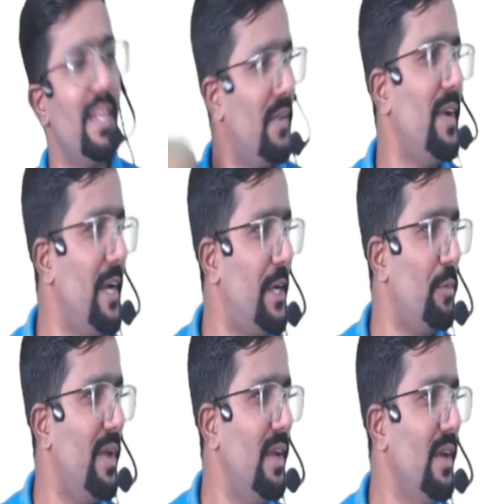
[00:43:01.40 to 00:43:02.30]
then giving
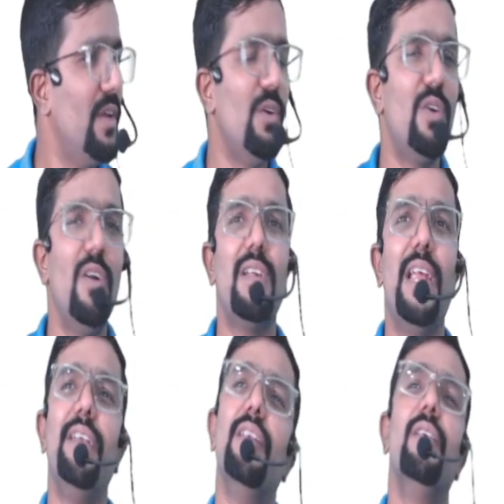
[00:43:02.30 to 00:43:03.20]
it to me, you told
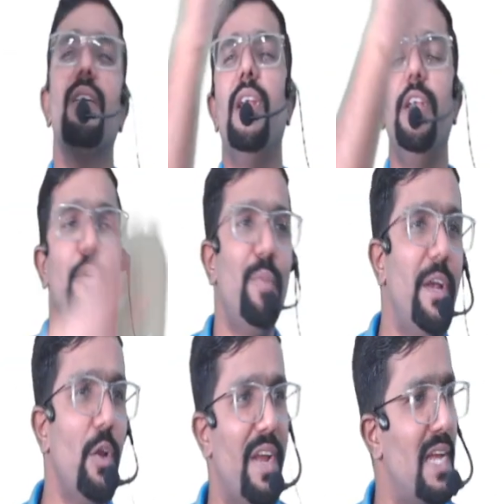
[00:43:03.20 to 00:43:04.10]
client, you
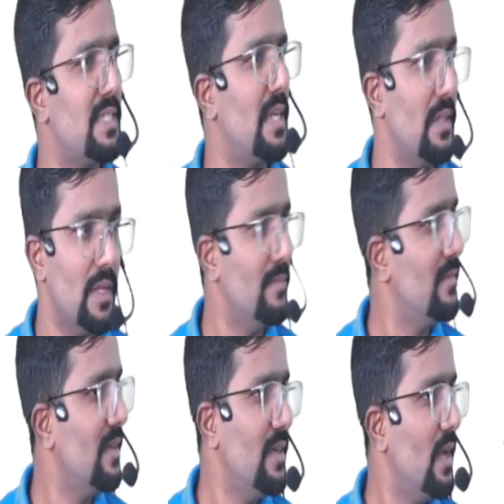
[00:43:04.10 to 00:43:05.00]
pay to Vikas sir.
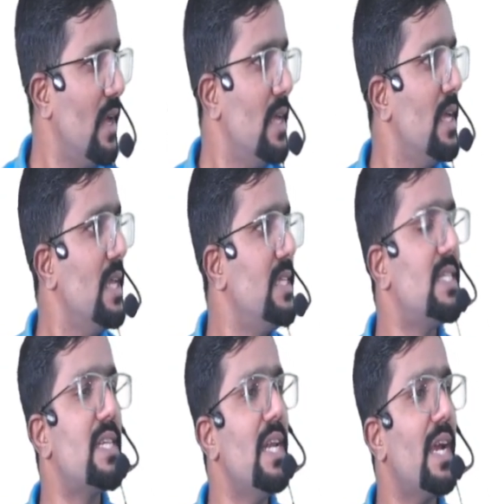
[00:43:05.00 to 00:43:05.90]
Is
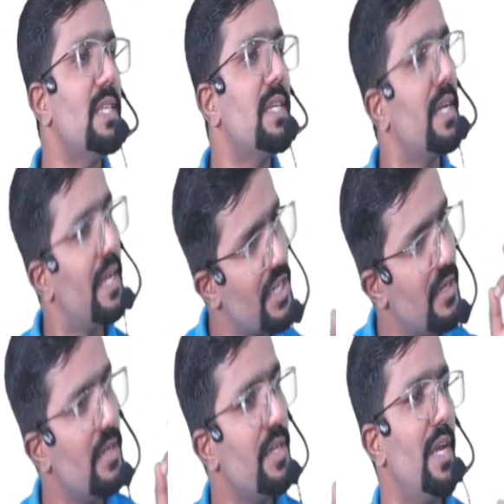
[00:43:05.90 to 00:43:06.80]
it still a
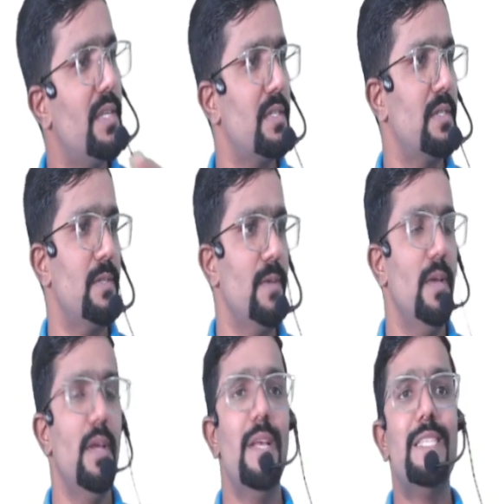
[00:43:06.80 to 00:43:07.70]
consideration? Yes.
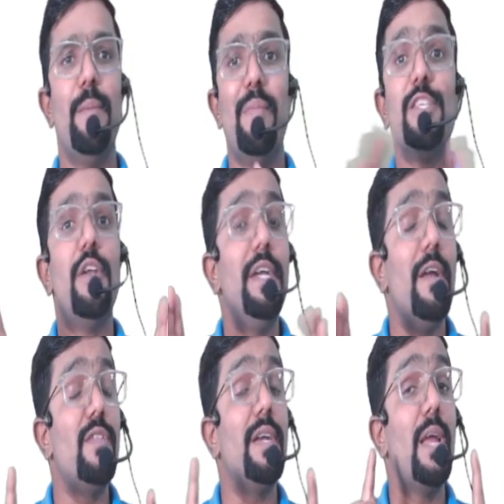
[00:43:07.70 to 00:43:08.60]
See,
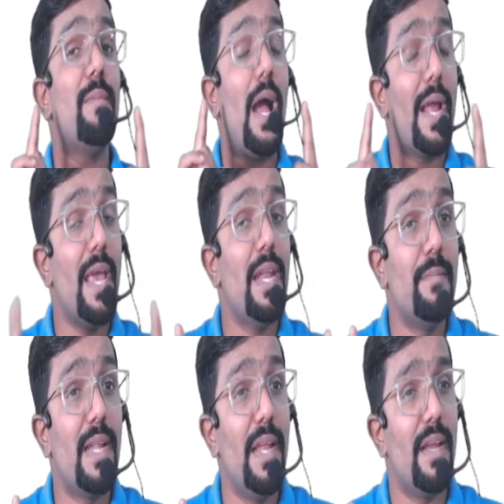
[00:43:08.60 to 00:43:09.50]
majority of the time, again I
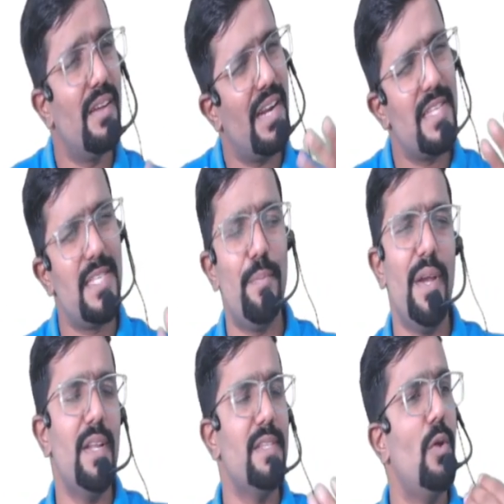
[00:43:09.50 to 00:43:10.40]
am telling,
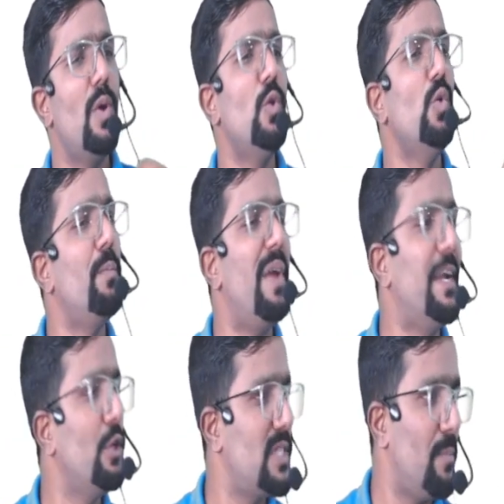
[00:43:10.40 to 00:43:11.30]
recipient is the one who will
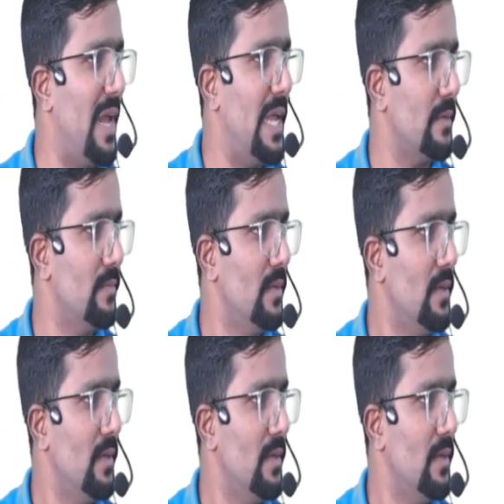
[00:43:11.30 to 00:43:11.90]
pay to the supplier.